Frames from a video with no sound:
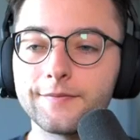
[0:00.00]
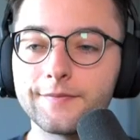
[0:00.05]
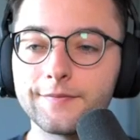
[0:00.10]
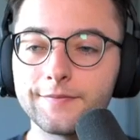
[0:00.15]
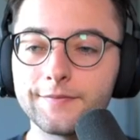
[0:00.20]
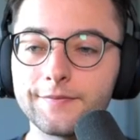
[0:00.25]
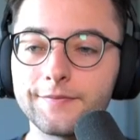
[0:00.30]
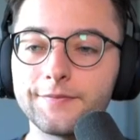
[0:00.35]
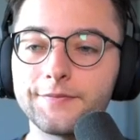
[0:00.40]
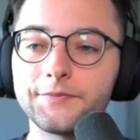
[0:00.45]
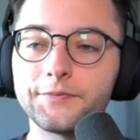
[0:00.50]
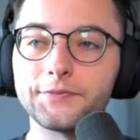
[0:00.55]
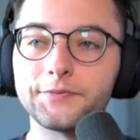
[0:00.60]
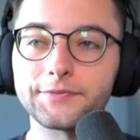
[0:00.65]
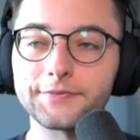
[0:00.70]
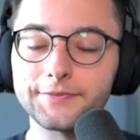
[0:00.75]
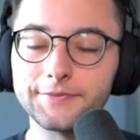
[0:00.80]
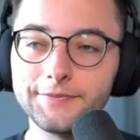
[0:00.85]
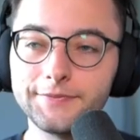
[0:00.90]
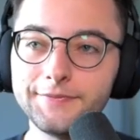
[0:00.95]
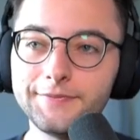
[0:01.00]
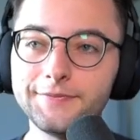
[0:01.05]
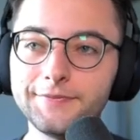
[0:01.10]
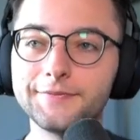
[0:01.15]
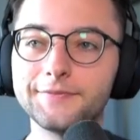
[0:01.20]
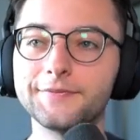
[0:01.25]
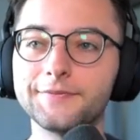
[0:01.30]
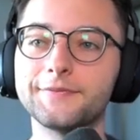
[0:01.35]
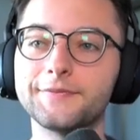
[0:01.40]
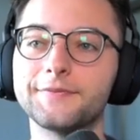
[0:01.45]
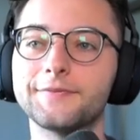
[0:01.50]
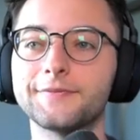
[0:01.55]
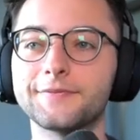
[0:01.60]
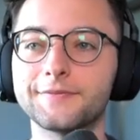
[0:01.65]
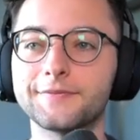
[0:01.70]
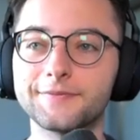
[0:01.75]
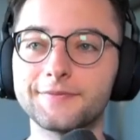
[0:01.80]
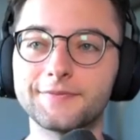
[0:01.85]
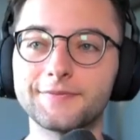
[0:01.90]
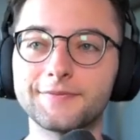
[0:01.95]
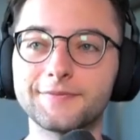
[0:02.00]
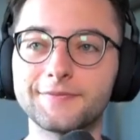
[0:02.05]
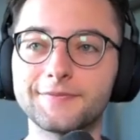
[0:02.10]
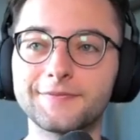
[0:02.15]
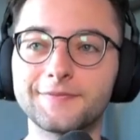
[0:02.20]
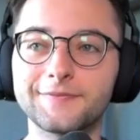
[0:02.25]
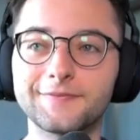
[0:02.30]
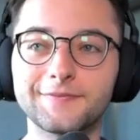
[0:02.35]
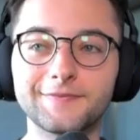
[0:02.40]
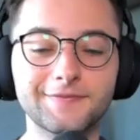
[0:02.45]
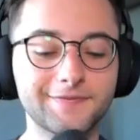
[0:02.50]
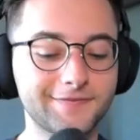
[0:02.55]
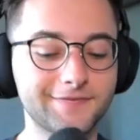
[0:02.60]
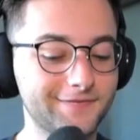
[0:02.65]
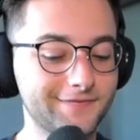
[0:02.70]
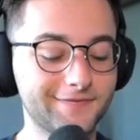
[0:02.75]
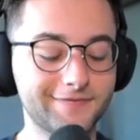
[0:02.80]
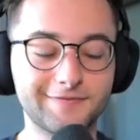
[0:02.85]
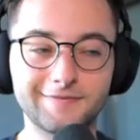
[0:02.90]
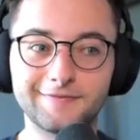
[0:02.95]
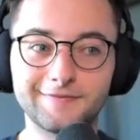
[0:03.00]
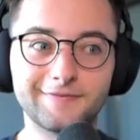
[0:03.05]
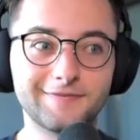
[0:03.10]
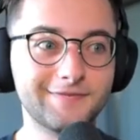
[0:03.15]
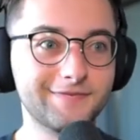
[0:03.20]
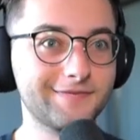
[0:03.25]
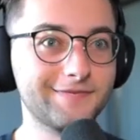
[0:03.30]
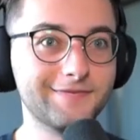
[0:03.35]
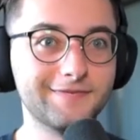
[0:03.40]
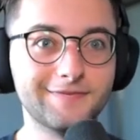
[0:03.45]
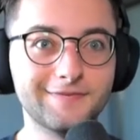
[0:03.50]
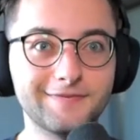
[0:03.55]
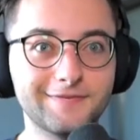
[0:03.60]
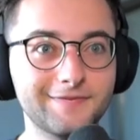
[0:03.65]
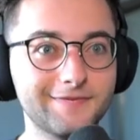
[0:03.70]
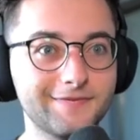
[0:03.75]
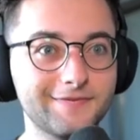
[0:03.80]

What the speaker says: The person shown says nothing.